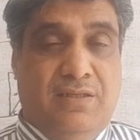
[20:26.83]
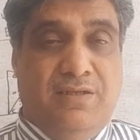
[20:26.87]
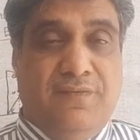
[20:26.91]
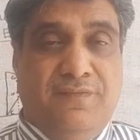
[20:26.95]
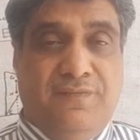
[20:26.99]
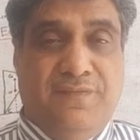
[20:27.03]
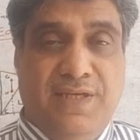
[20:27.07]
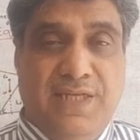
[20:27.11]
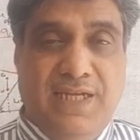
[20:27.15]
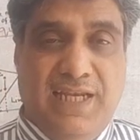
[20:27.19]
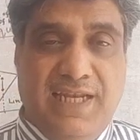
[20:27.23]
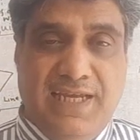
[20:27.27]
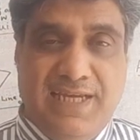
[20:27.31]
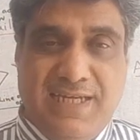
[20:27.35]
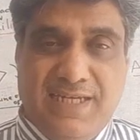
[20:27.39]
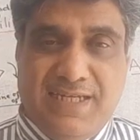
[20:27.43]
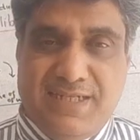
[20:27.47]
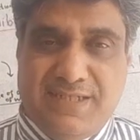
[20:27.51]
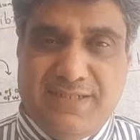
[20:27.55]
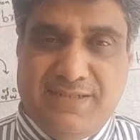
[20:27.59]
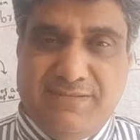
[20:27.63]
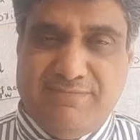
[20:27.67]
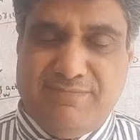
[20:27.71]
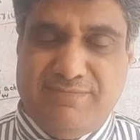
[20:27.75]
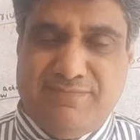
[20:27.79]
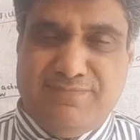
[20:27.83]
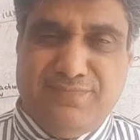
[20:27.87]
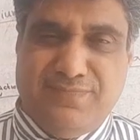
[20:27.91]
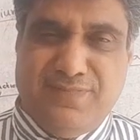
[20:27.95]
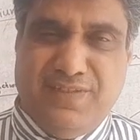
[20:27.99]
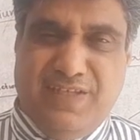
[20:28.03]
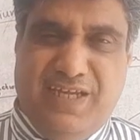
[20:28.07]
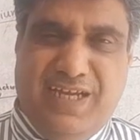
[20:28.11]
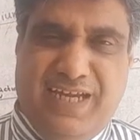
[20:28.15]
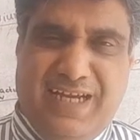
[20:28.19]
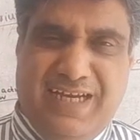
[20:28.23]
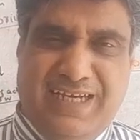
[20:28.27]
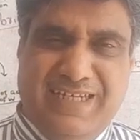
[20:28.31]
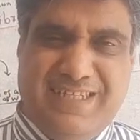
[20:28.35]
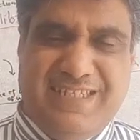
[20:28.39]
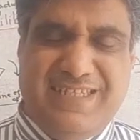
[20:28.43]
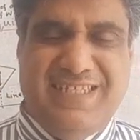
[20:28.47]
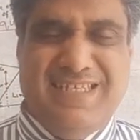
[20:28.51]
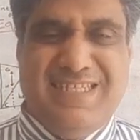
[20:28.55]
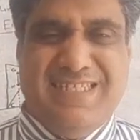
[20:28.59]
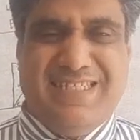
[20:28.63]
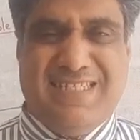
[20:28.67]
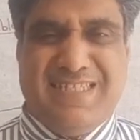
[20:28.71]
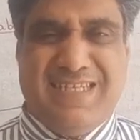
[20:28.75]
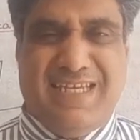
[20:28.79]
We learn, and
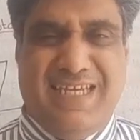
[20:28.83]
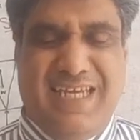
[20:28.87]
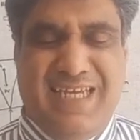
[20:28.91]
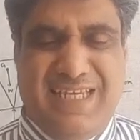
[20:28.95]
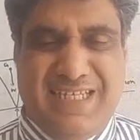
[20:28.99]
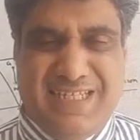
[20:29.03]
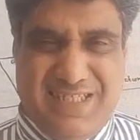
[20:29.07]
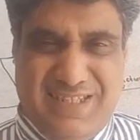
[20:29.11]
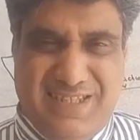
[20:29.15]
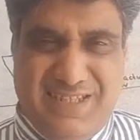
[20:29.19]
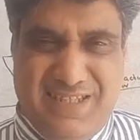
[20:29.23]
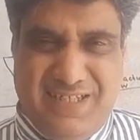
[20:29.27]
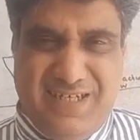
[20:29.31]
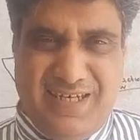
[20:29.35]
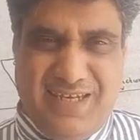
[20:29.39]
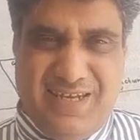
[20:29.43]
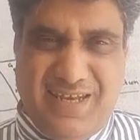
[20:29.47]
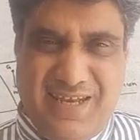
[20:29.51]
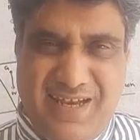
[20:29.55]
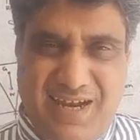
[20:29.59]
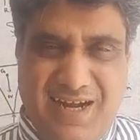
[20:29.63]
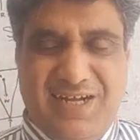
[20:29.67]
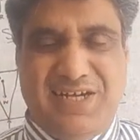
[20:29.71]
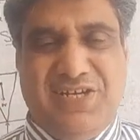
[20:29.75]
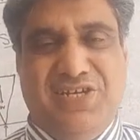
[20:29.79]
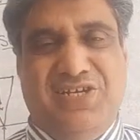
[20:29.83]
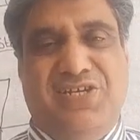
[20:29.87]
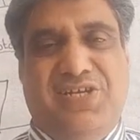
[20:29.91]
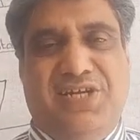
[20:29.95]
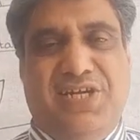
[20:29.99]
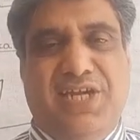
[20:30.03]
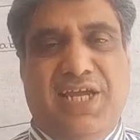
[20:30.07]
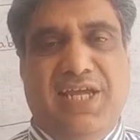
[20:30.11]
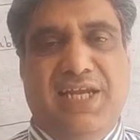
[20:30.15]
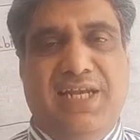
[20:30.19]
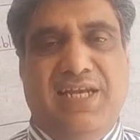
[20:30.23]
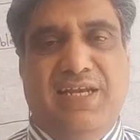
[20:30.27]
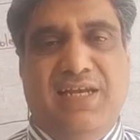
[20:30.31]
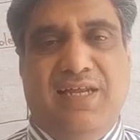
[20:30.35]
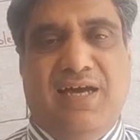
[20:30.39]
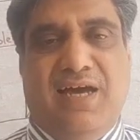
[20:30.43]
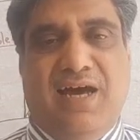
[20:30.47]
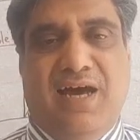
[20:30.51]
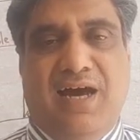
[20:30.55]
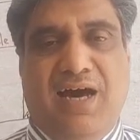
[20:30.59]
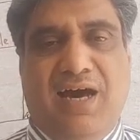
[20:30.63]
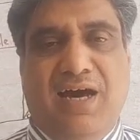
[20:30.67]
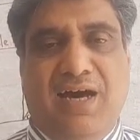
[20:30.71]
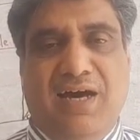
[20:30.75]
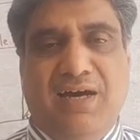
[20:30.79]
this is the nutshell
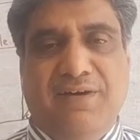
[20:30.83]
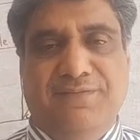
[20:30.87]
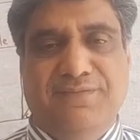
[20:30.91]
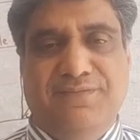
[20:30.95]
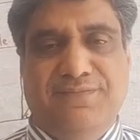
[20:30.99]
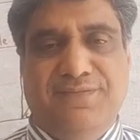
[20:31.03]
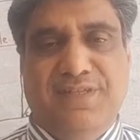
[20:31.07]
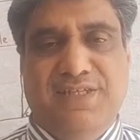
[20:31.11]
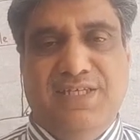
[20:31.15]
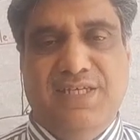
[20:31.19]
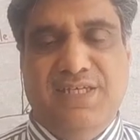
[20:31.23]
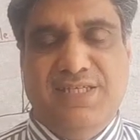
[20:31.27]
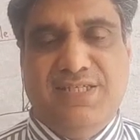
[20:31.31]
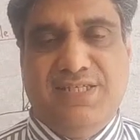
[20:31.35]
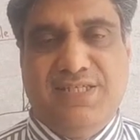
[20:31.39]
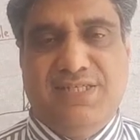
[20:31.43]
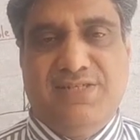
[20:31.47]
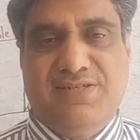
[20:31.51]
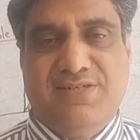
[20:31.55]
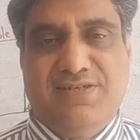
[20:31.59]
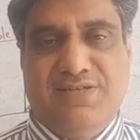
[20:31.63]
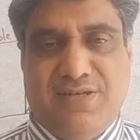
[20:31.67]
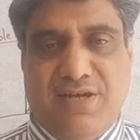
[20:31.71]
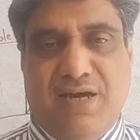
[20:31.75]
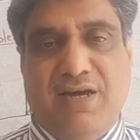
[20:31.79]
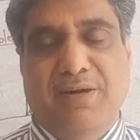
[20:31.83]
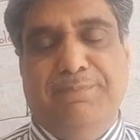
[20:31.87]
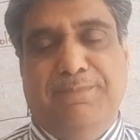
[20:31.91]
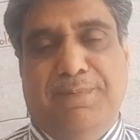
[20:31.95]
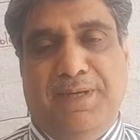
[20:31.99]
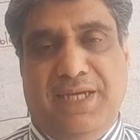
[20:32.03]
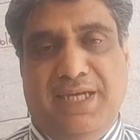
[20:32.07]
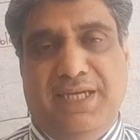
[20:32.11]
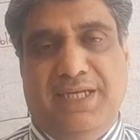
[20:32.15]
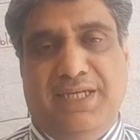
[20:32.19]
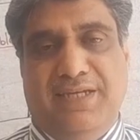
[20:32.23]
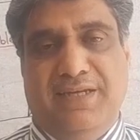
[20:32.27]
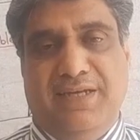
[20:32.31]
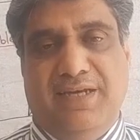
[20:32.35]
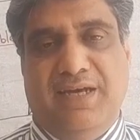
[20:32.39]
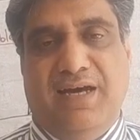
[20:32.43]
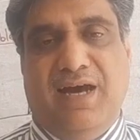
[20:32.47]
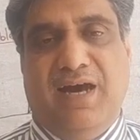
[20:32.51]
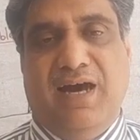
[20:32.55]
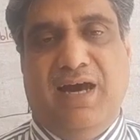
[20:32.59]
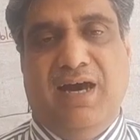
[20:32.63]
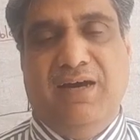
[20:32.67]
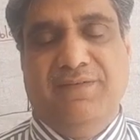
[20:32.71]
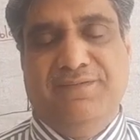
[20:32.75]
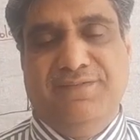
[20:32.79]
of this topic
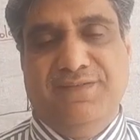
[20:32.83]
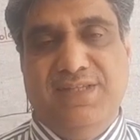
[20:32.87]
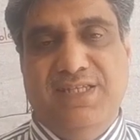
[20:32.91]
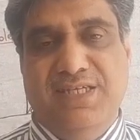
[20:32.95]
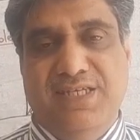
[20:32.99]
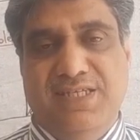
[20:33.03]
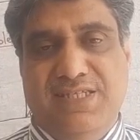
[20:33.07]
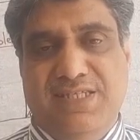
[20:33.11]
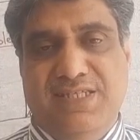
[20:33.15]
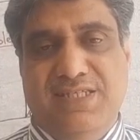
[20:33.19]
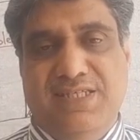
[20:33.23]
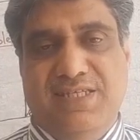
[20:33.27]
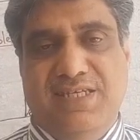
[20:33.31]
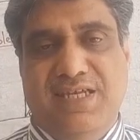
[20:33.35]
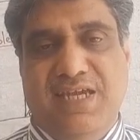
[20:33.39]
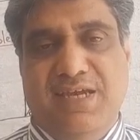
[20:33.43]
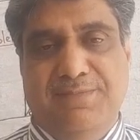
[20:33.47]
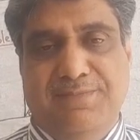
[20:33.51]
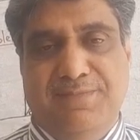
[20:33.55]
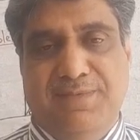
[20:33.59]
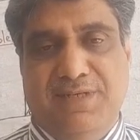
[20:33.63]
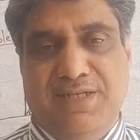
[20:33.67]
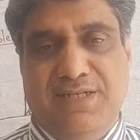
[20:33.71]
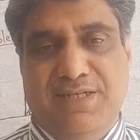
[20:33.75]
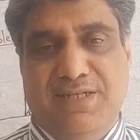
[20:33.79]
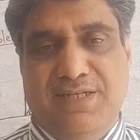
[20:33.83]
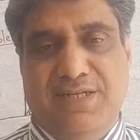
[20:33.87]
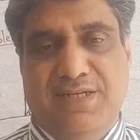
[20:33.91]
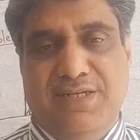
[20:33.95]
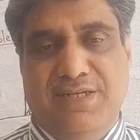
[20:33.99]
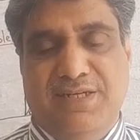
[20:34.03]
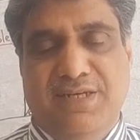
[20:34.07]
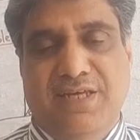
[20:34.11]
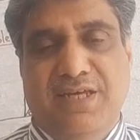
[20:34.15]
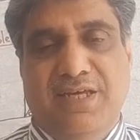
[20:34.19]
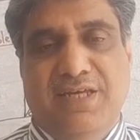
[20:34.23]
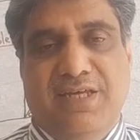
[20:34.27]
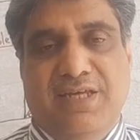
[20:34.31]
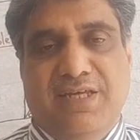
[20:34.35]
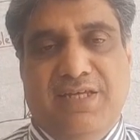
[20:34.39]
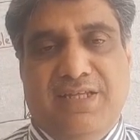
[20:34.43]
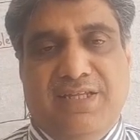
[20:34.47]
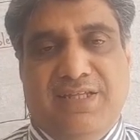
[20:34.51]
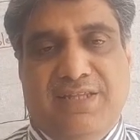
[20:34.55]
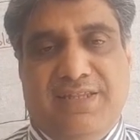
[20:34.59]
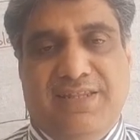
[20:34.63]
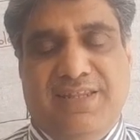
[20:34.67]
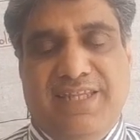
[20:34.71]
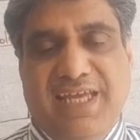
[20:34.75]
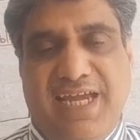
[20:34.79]
of this chapter,
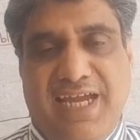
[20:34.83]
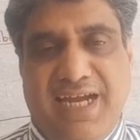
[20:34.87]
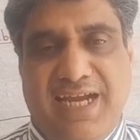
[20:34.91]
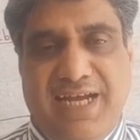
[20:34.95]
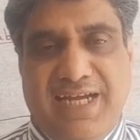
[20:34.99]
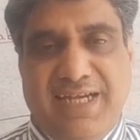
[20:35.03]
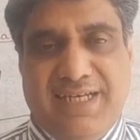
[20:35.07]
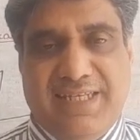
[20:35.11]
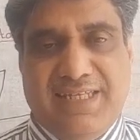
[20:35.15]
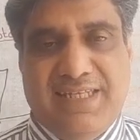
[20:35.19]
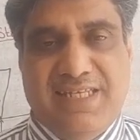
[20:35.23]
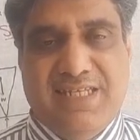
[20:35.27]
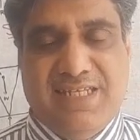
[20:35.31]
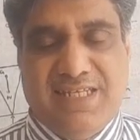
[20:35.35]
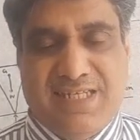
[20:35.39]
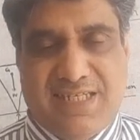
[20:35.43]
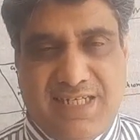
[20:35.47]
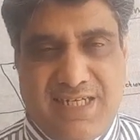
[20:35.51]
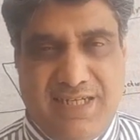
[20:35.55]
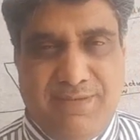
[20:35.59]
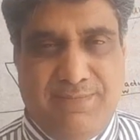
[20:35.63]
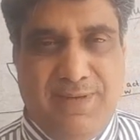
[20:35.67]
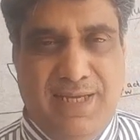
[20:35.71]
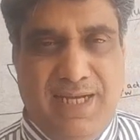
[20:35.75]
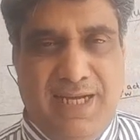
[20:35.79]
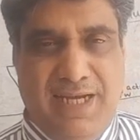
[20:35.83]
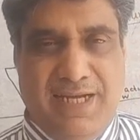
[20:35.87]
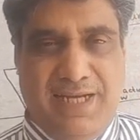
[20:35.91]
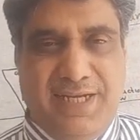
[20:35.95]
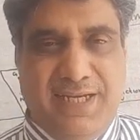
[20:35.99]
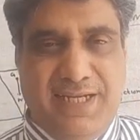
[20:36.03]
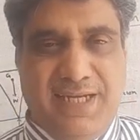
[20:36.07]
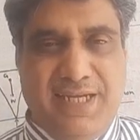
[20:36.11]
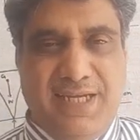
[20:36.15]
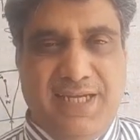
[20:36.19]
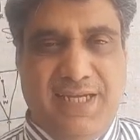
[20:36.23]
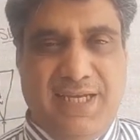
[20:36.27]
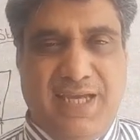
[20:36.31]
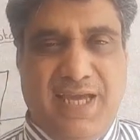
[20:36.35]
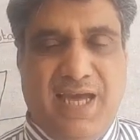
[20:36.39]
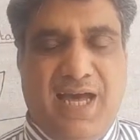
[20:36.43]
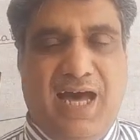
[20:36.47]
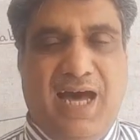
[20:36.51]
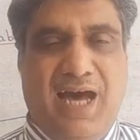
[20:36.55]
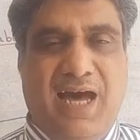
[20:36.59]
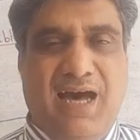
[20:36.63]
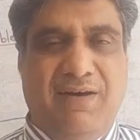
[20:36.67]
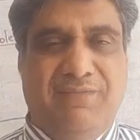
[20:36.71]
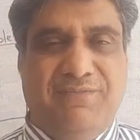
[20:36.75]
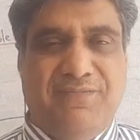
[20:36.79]
that the stability
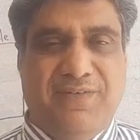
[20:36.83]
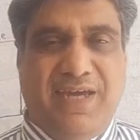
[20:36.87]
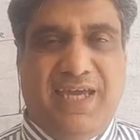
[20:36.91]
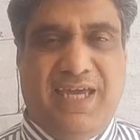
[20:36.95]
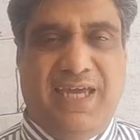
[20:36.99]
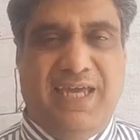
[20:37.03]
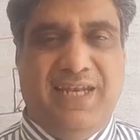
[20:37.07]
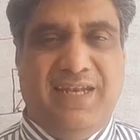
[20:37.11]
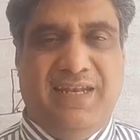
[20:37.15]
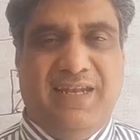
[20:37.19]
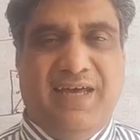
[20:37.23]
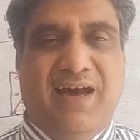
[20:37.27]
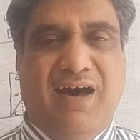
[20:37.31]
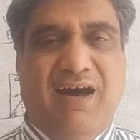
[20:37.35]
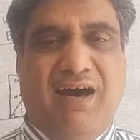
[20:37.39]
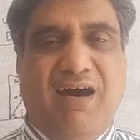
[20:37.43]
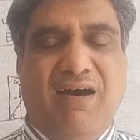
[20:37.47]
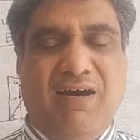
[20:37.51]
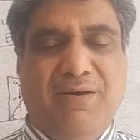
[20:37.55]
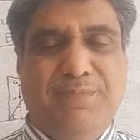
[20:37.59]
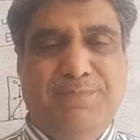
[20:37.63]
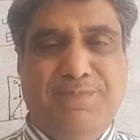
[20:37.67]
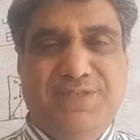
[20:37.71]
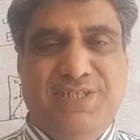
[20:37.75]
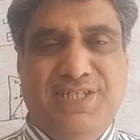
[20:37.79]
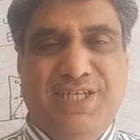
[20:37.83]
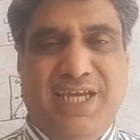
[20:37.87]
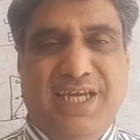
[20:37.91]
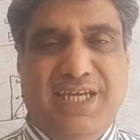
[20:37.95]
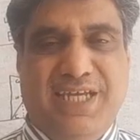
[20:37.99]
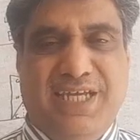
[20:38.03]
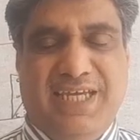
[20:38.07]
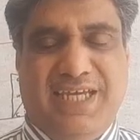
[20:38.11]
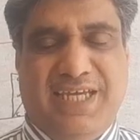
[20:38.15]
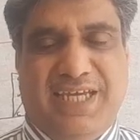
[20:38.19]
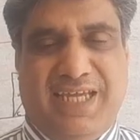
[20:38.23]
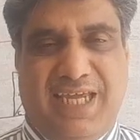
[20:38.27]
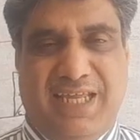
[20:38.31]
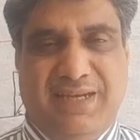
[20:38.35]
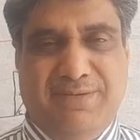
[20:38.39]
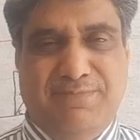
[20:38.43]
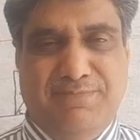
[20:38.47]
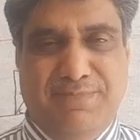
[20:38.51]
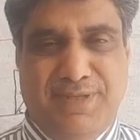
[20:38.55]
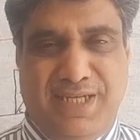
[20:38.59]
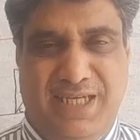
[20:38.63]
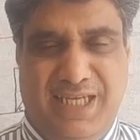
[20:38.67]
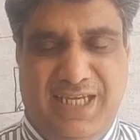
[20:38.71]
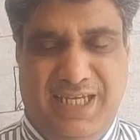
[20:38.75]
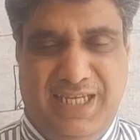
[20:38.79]
of an object can
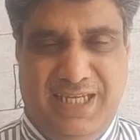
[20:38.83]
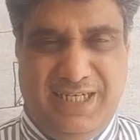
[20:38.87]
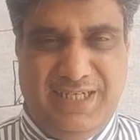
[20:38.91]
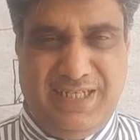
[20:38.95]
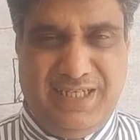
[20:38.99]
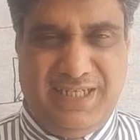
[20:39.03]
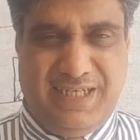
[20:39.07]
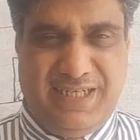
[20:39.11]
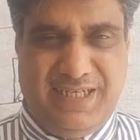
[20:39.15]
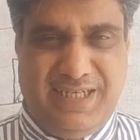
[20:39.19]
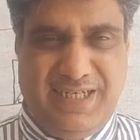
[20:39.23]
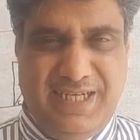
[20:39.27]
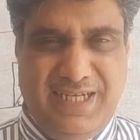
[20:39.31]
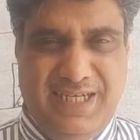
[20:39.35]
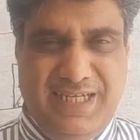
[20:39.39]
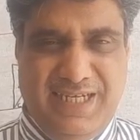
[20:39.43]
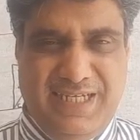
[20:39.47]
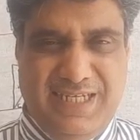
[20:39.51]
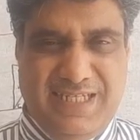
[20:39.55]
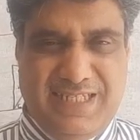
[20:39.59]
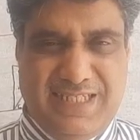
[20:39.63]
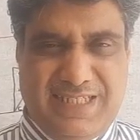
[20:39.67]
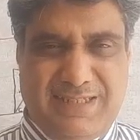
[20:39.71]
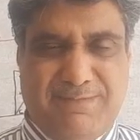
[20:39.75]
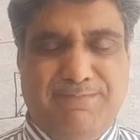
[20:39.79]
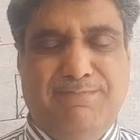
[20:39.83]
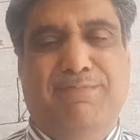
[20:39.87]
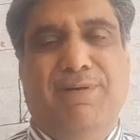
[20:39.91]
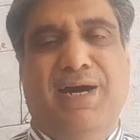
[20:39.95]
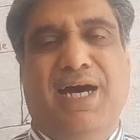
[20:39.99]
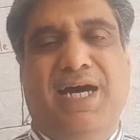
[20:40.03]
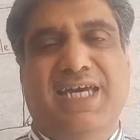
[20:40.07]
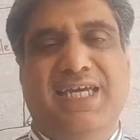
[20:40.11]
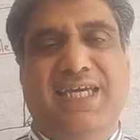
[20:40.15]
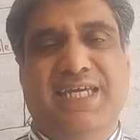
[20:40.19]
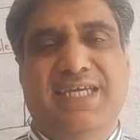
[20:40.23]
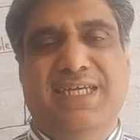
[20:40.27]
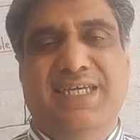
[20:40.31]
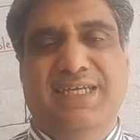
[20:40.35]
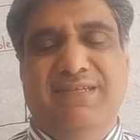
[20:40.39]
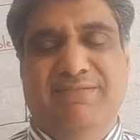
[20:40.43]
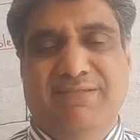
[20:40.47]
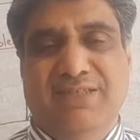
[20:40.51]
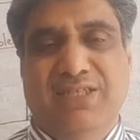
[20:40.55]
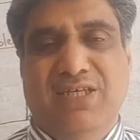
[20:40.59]
be increased by